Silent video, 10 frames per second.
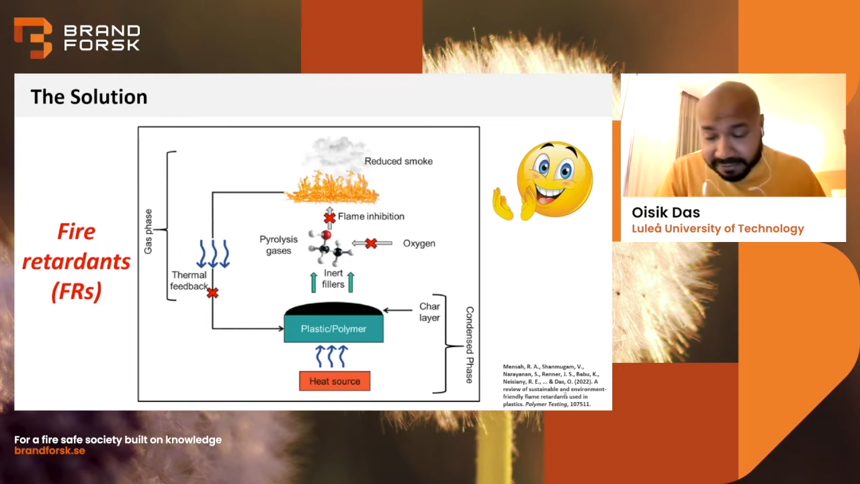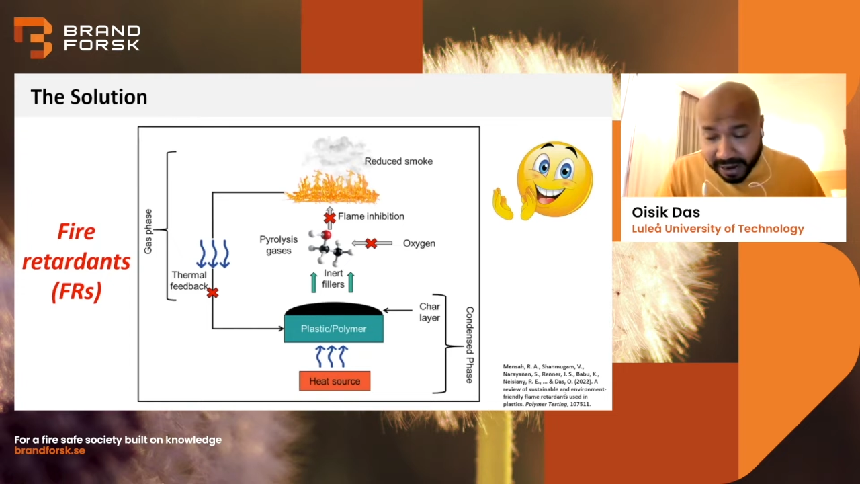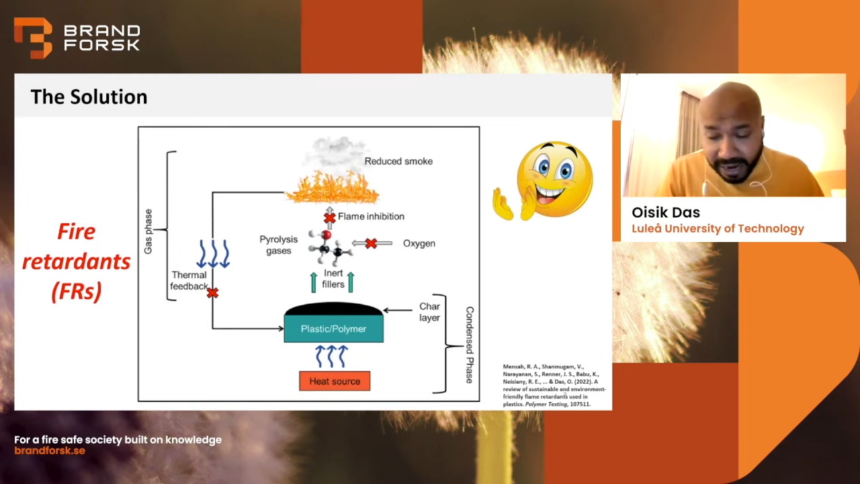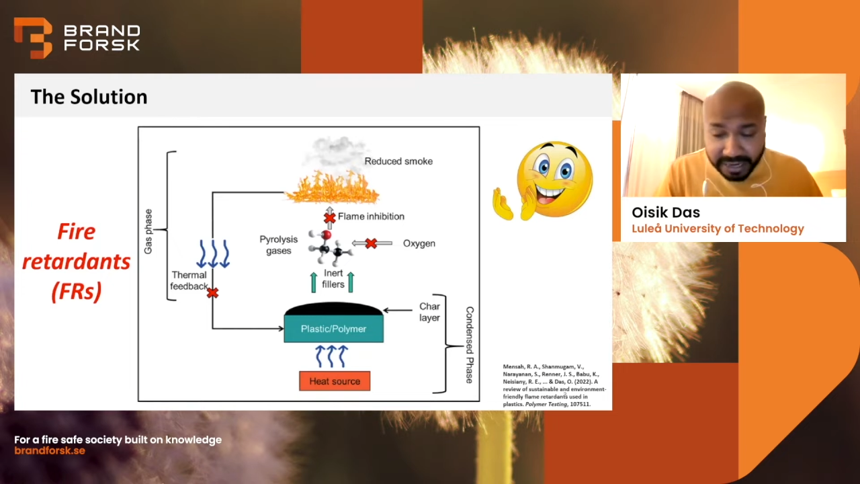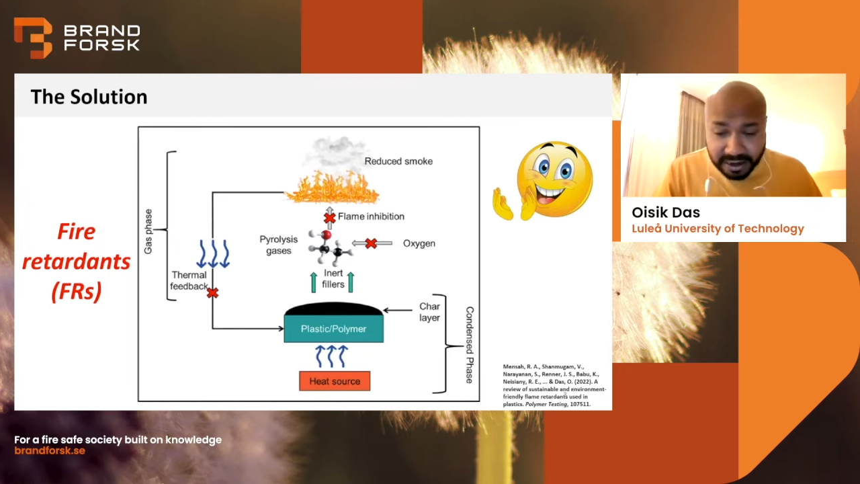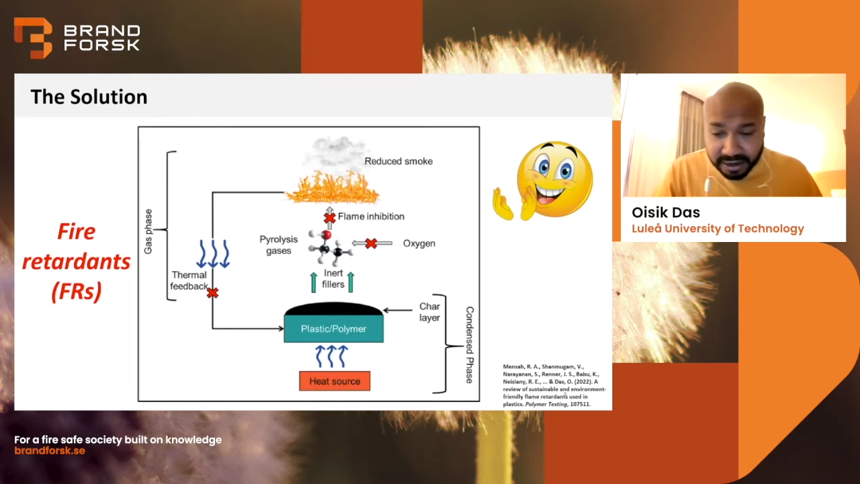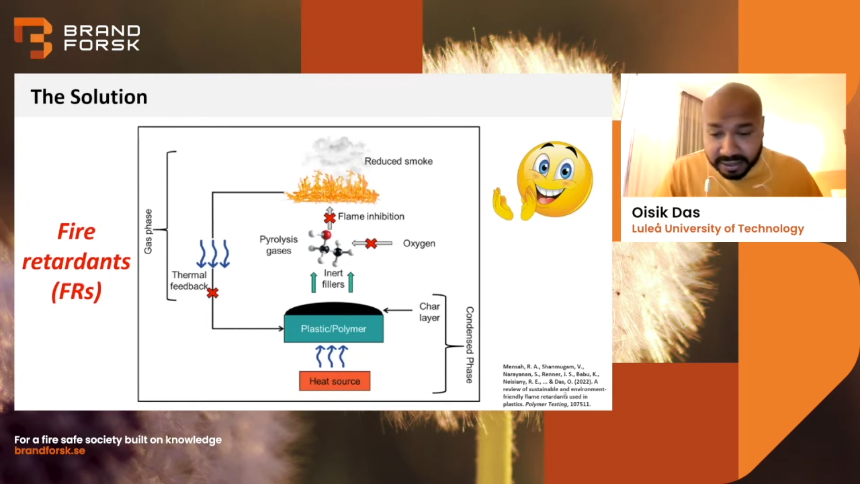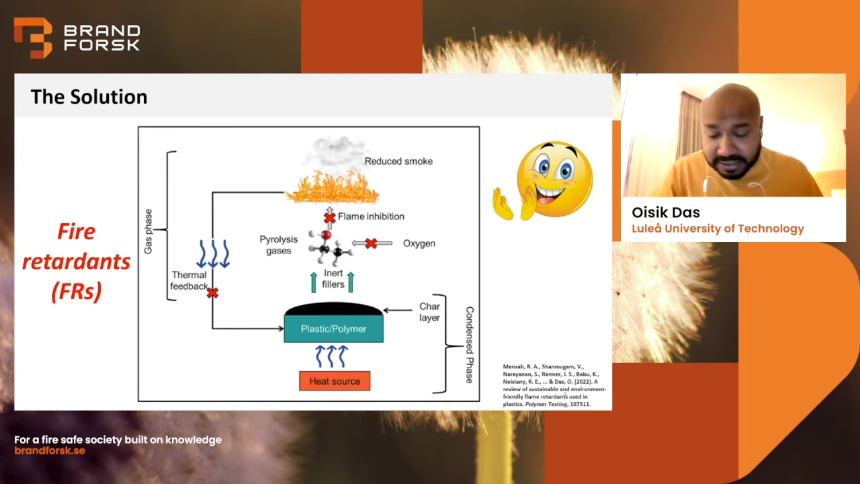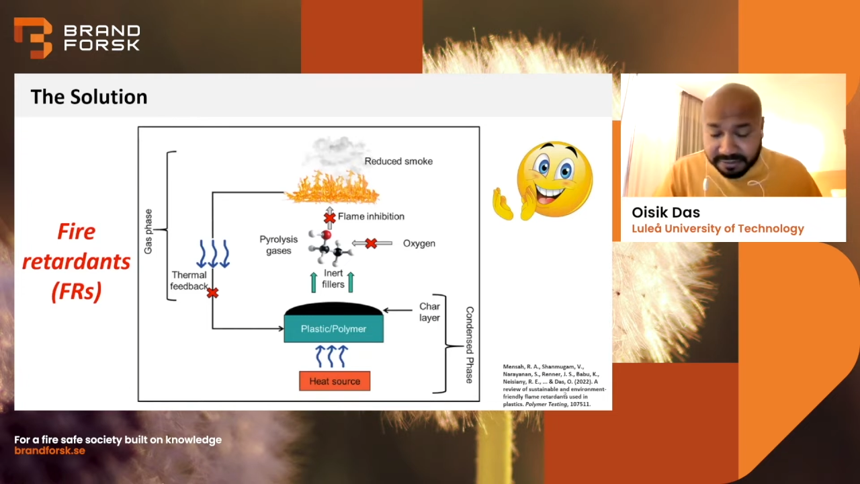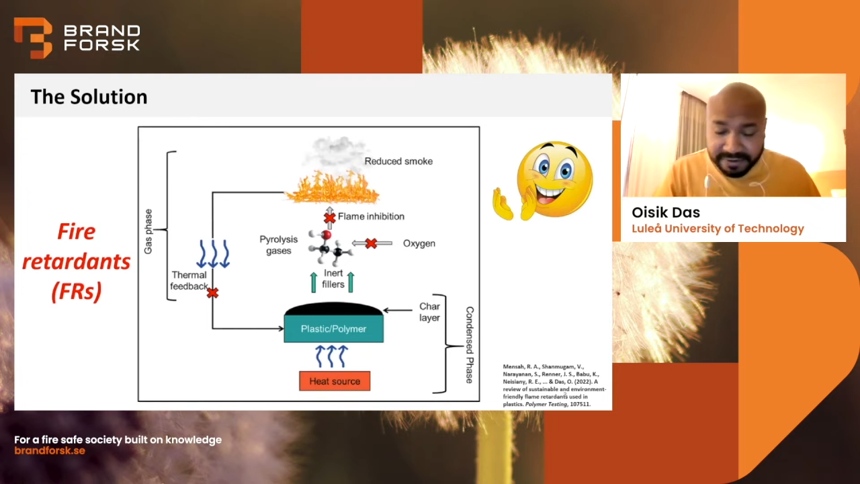fire
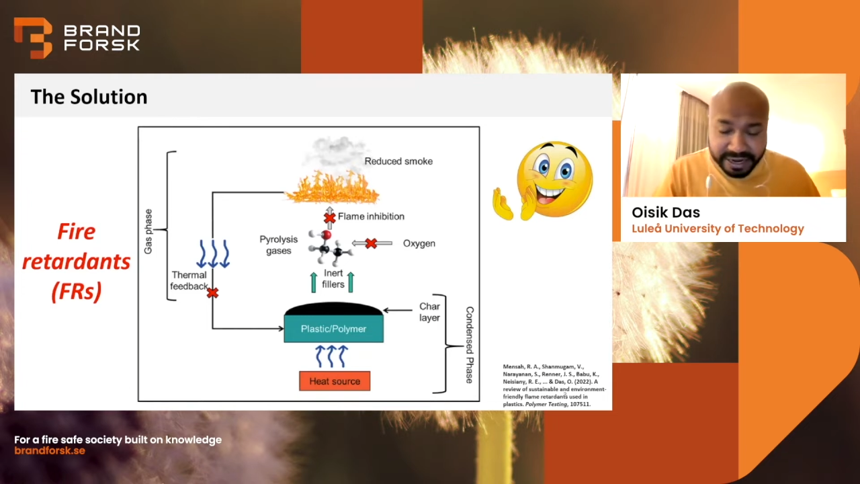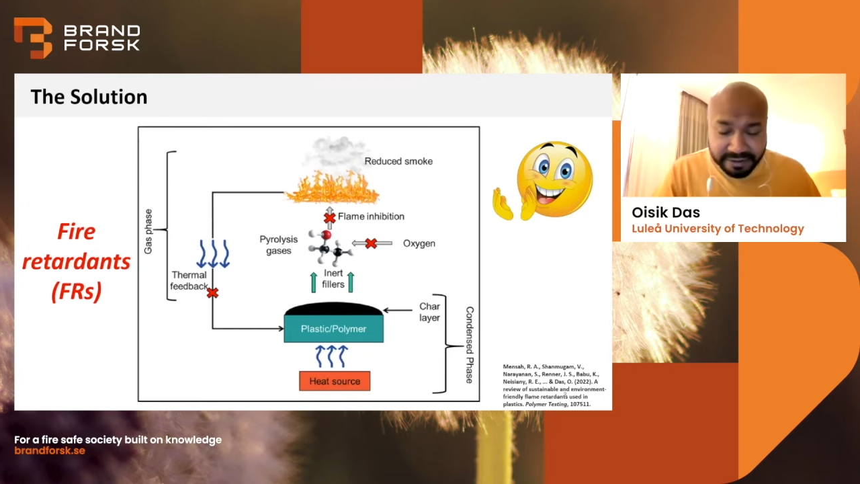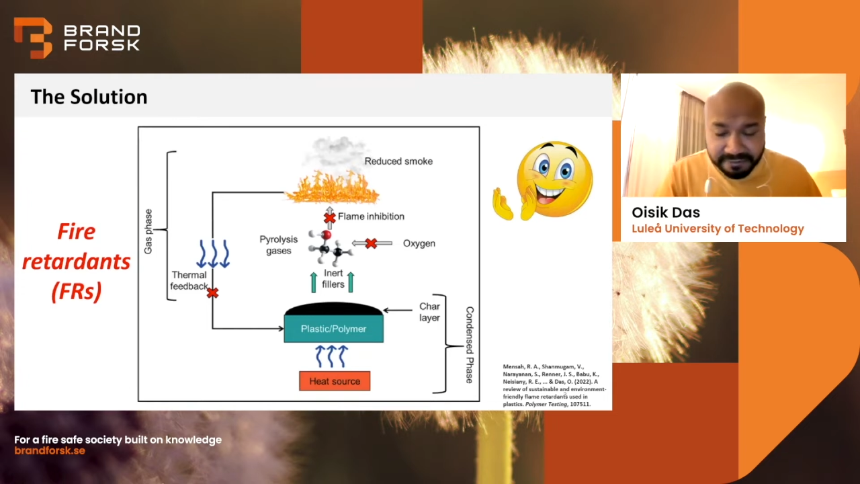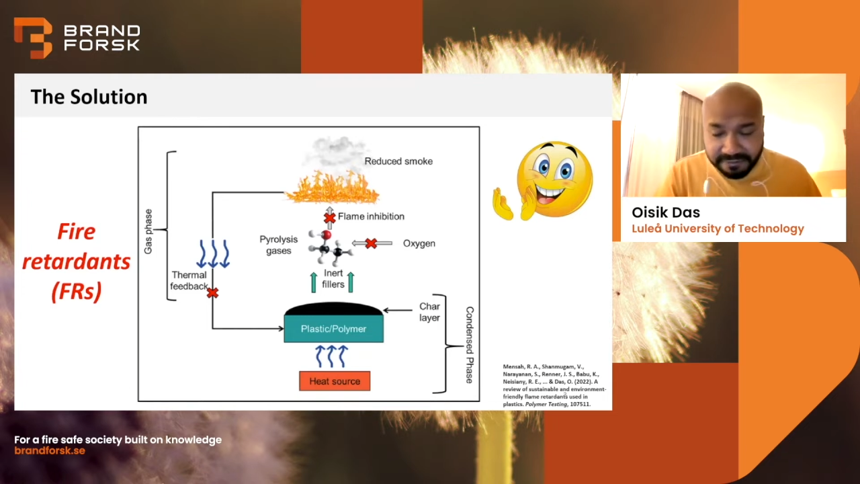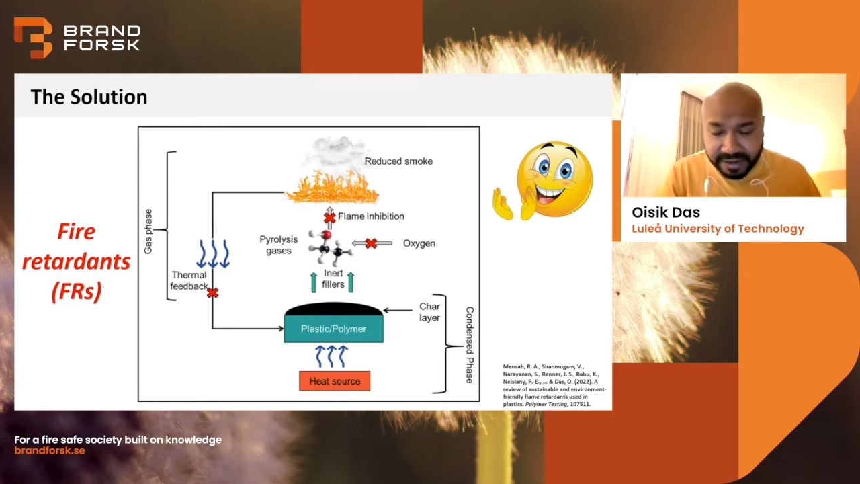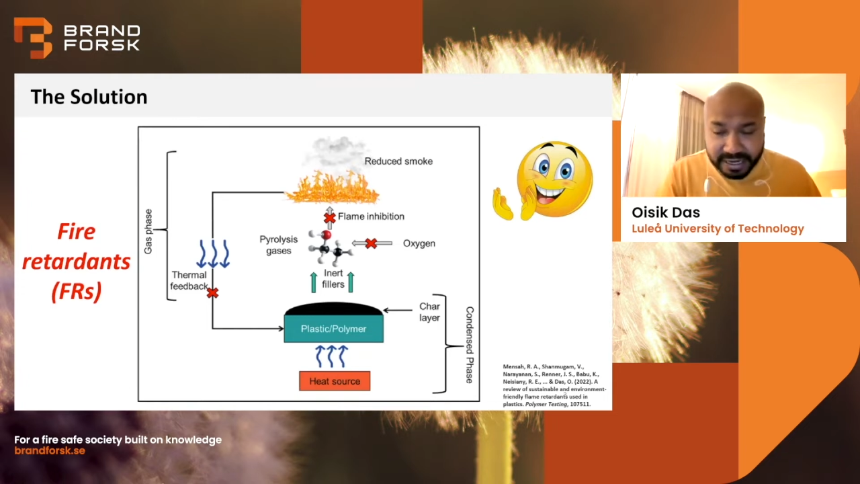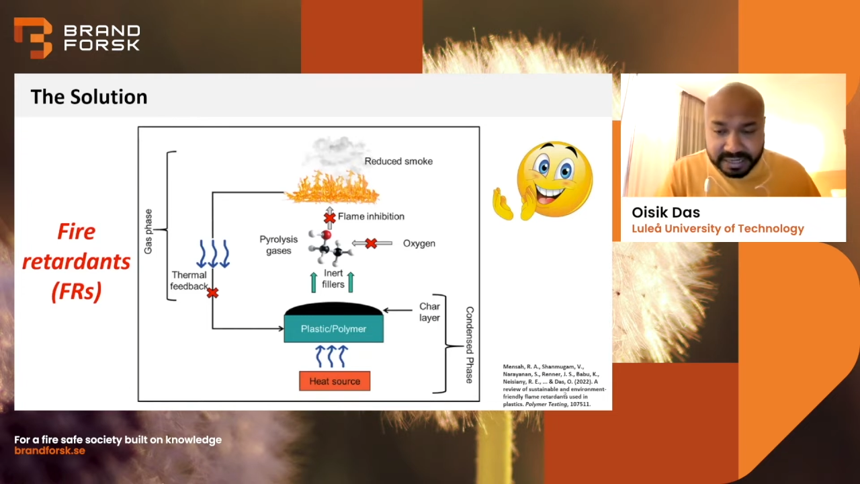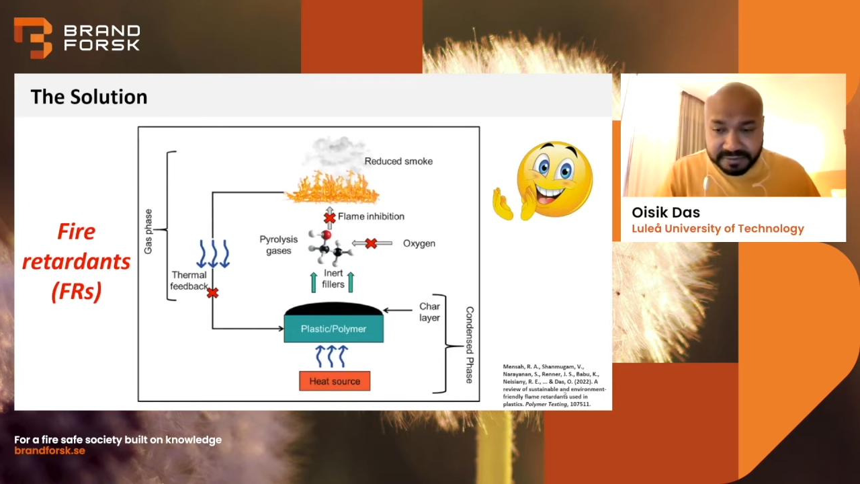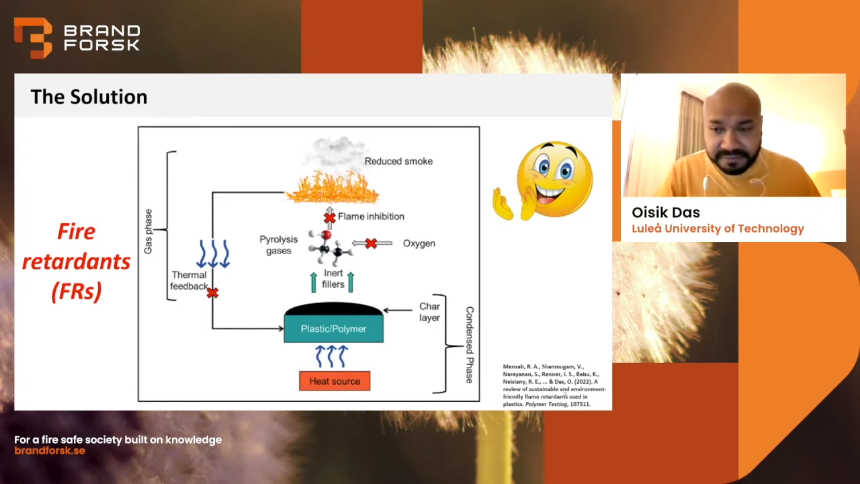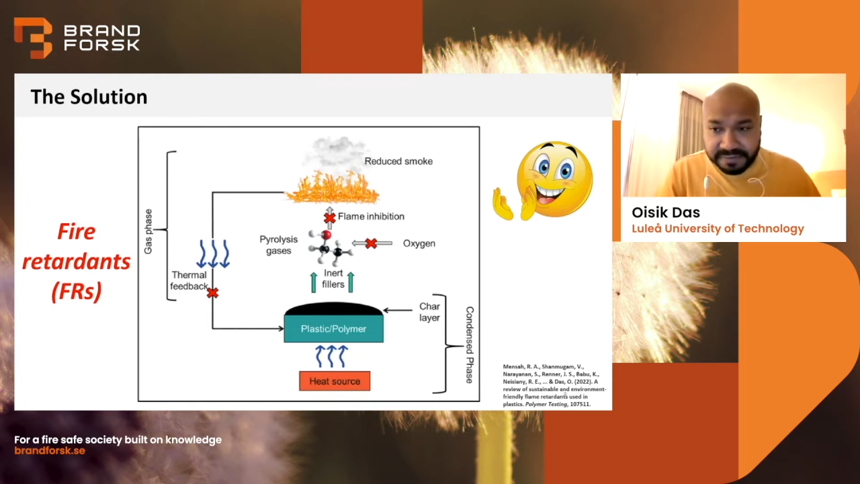retardants are very
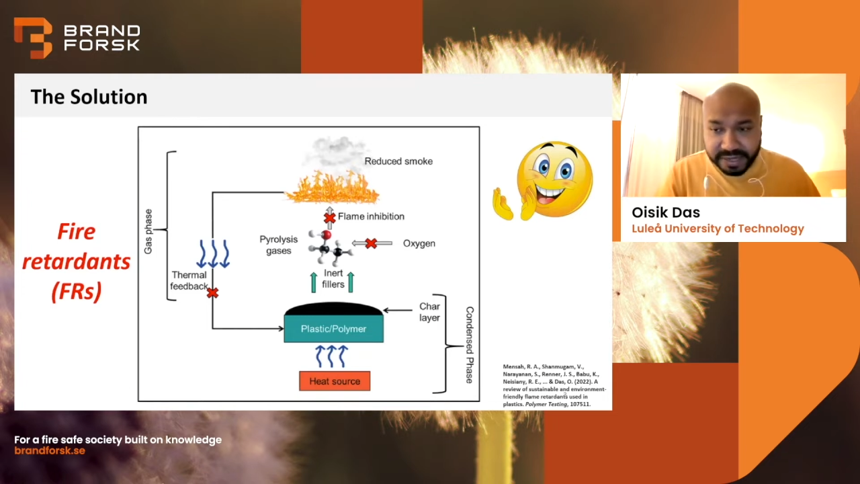effective